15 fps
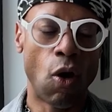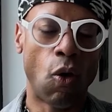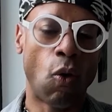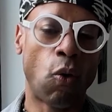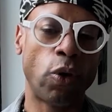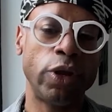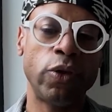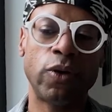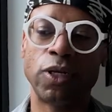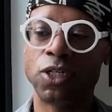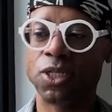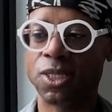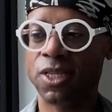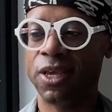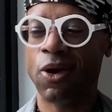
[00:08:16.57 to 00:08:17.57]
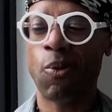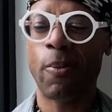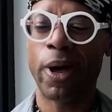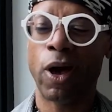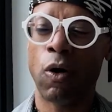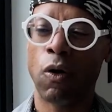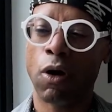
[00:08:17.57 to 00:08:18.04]
Or you can just think
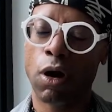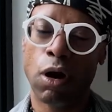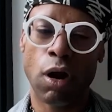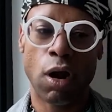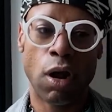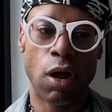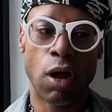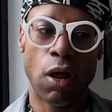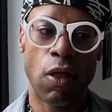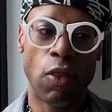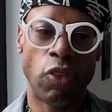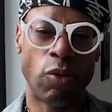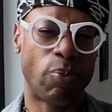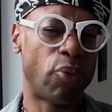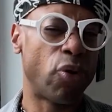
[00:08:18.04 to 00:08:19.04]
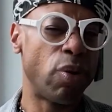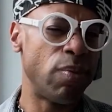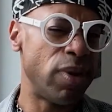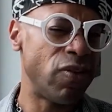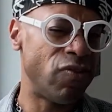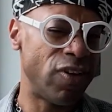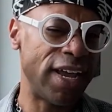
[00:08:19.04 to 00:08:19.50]
about the
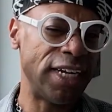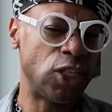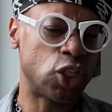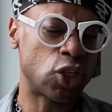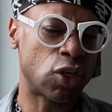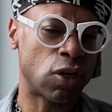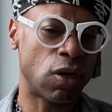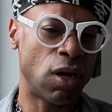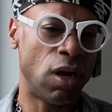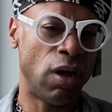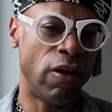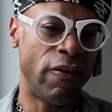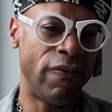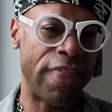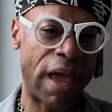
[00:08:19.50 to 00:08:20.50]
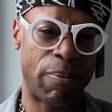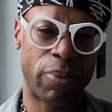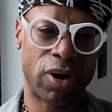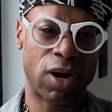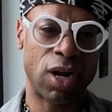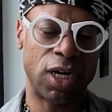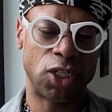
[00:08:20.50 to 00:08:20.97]
primitive nature of that
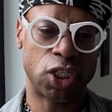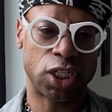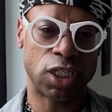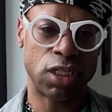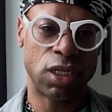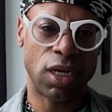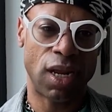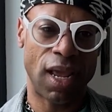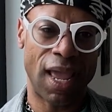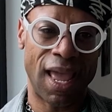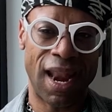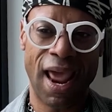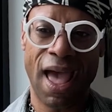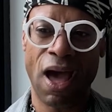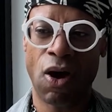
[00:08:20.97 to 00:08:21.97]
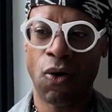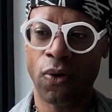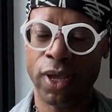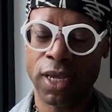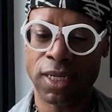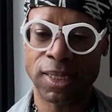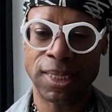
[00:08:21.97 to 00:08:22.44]
percussion and how
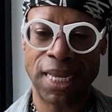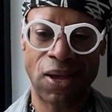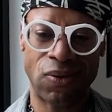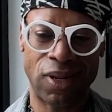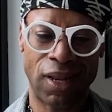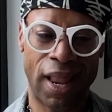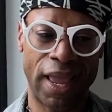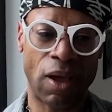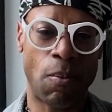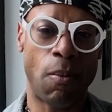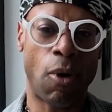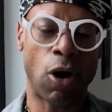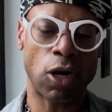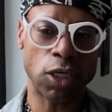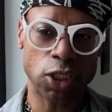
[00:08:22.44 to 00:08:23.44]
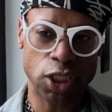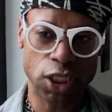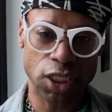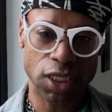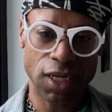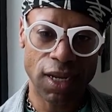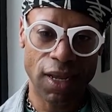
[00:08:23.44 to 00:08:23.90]
it sounded like a march.